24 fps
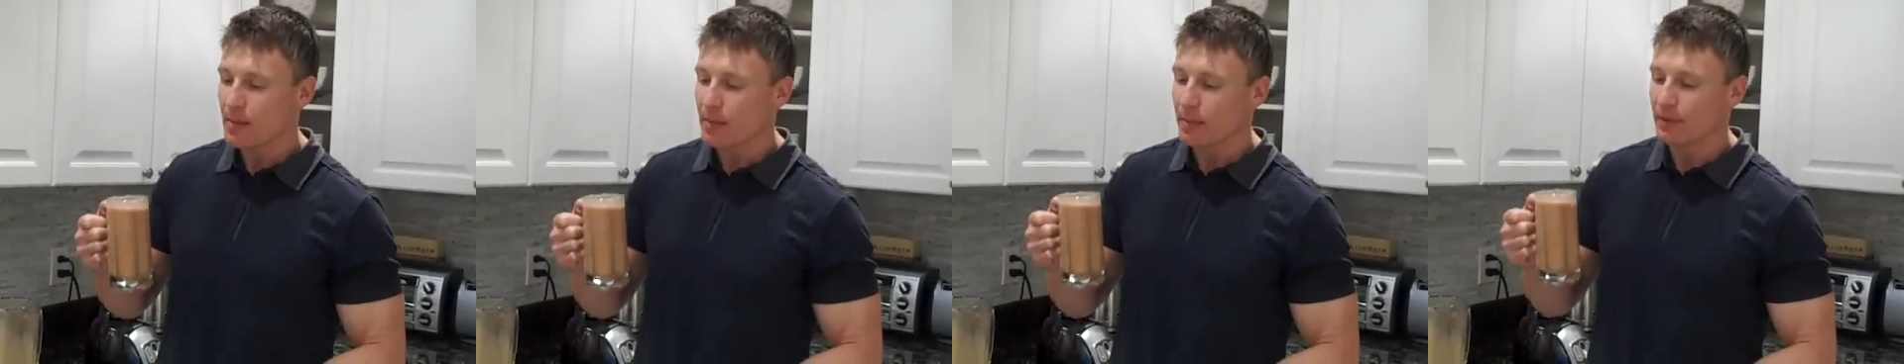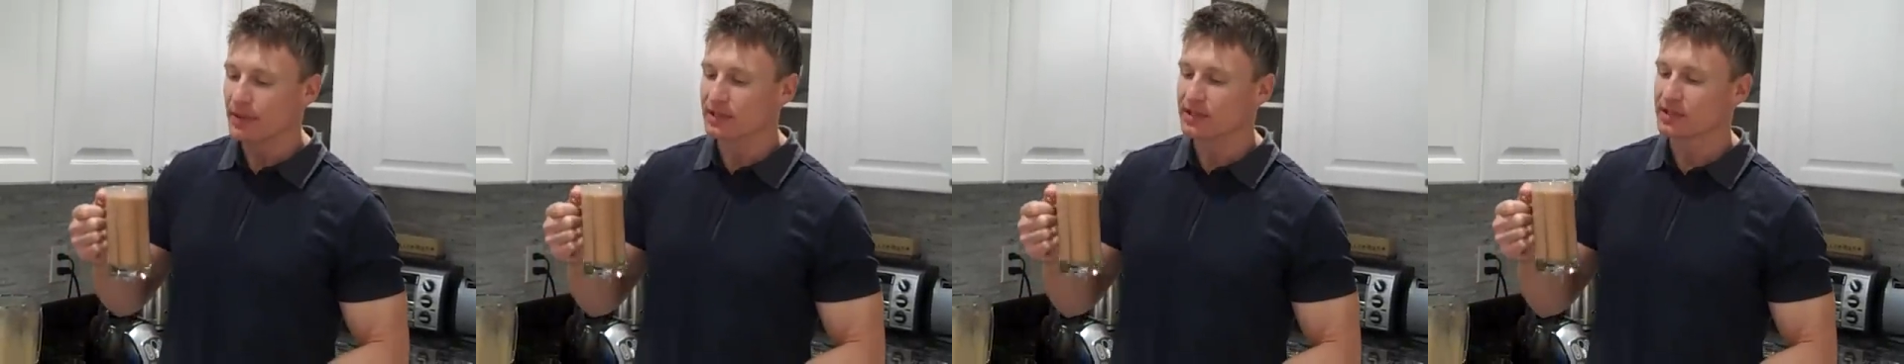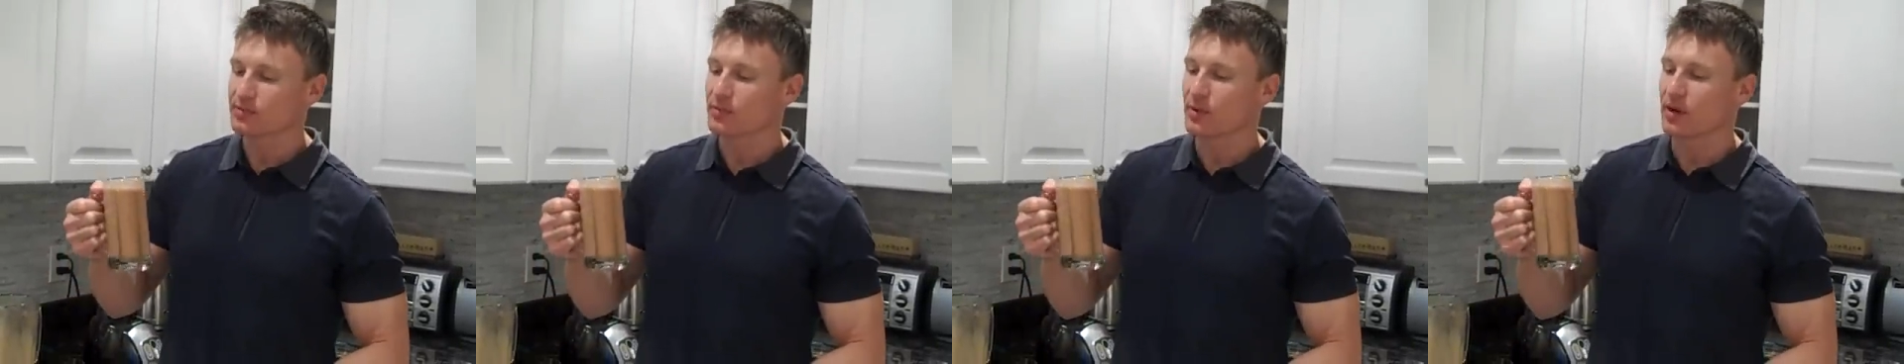
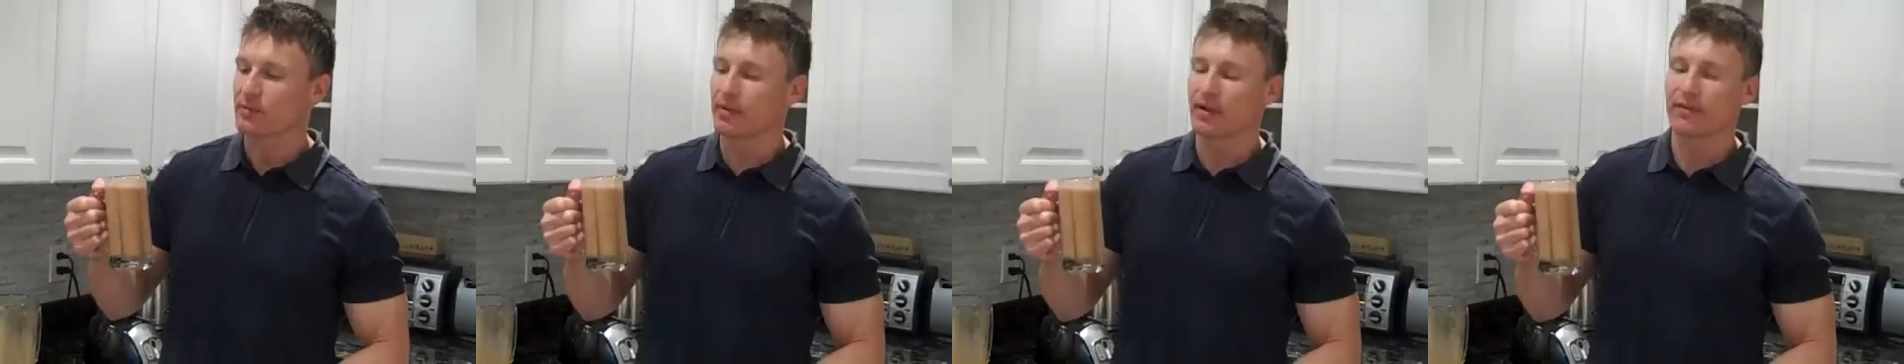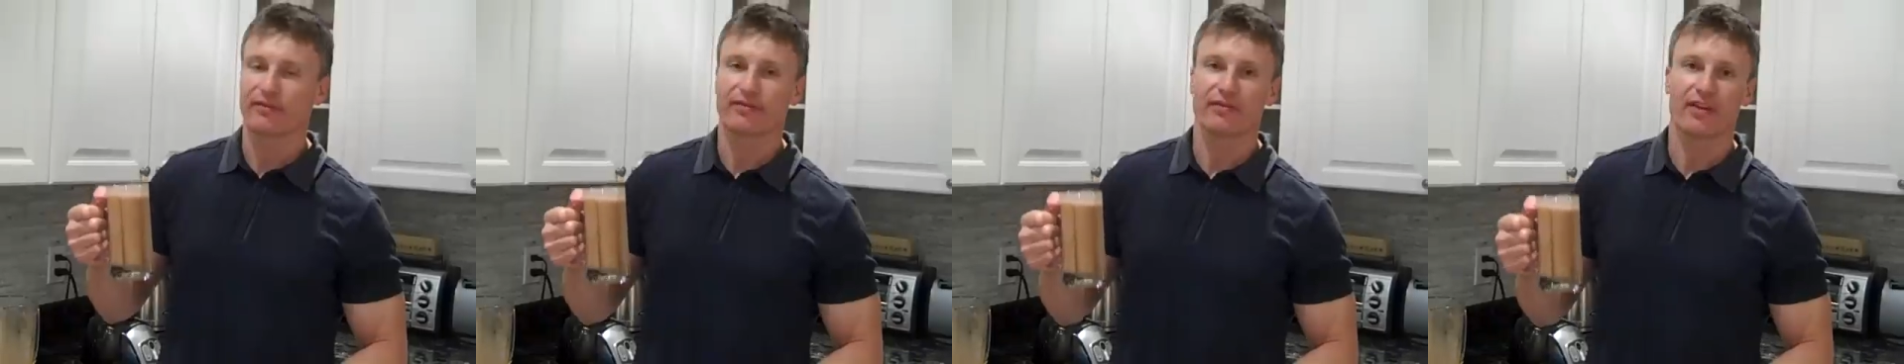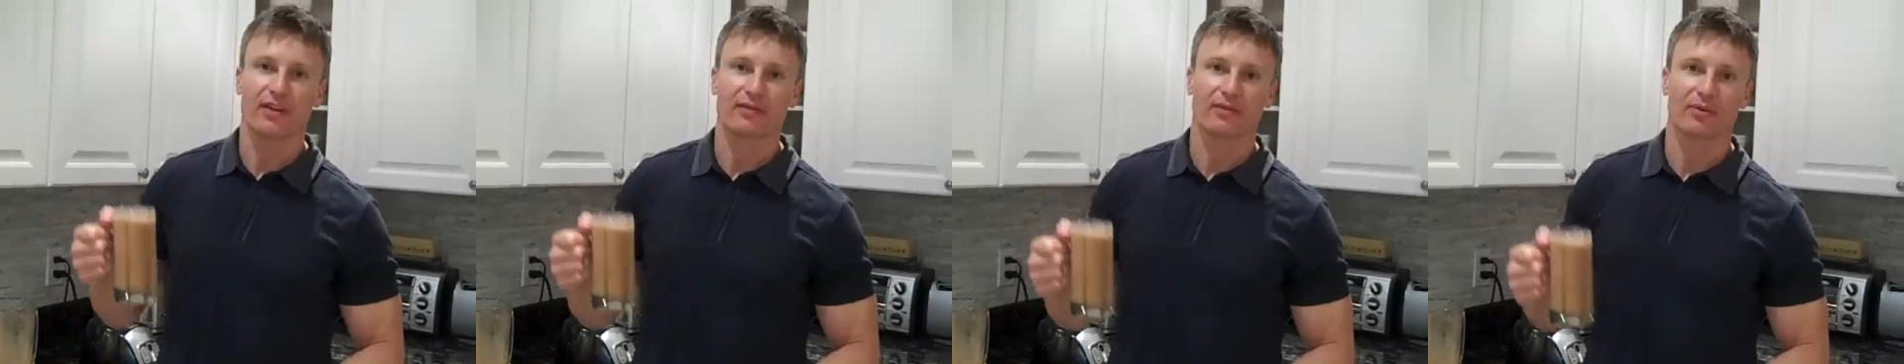But this is one of my
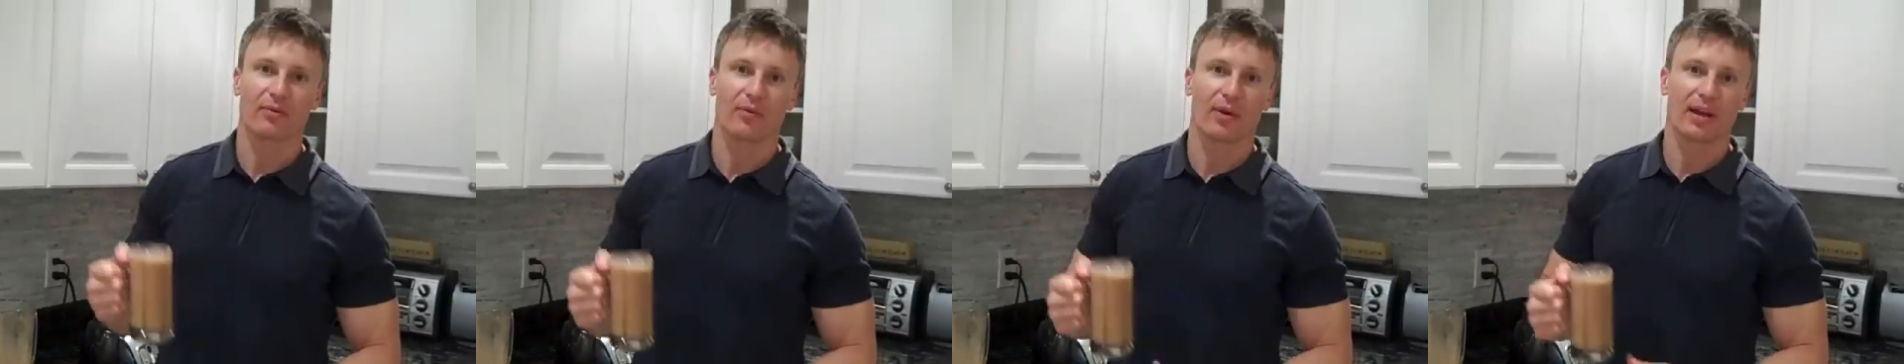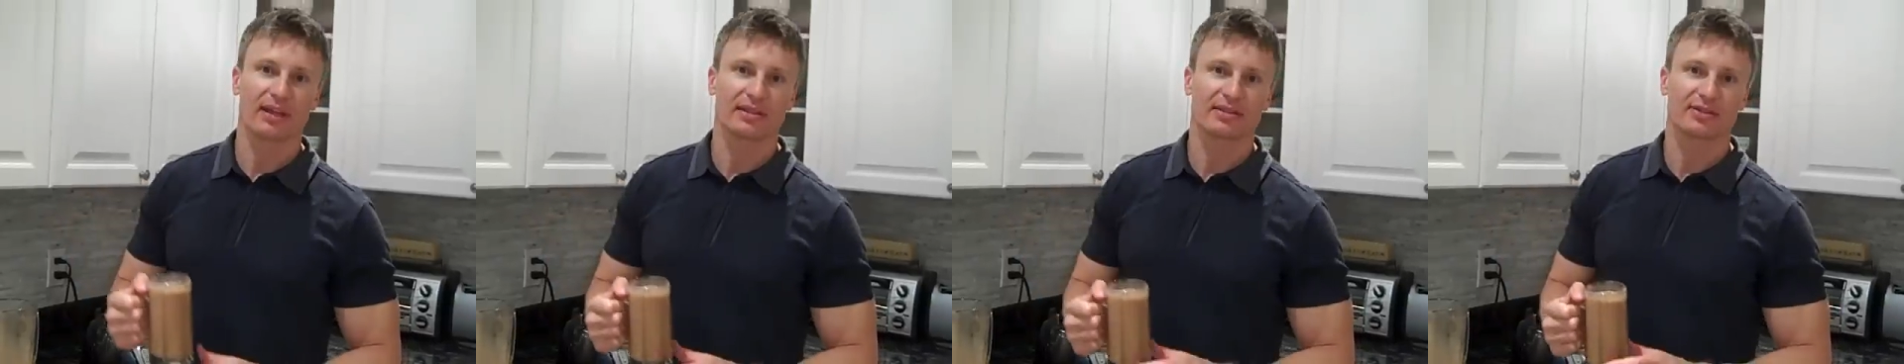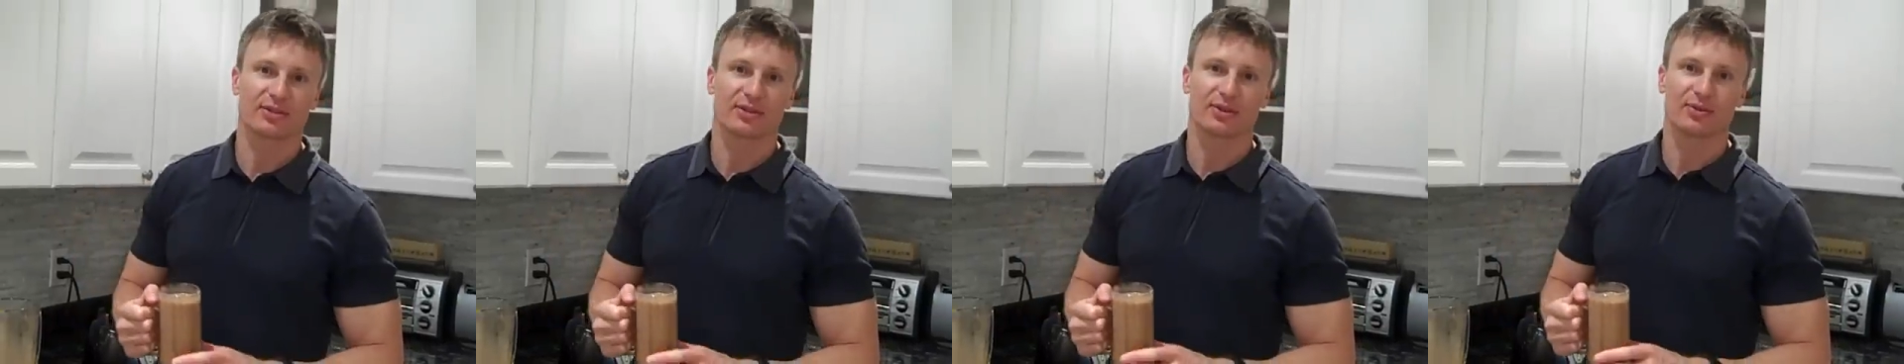favorite
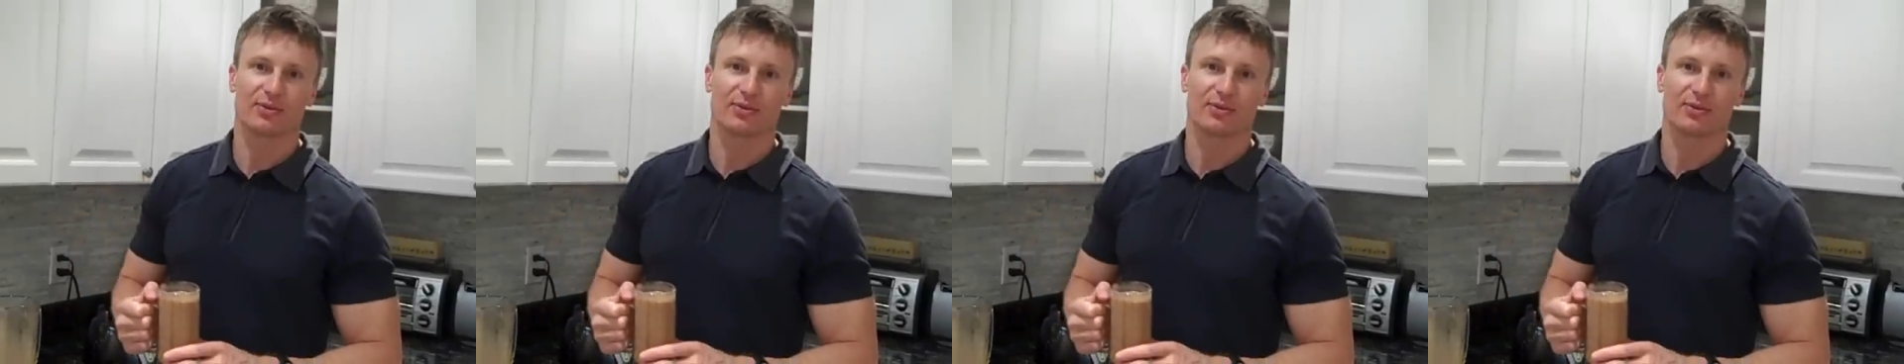ways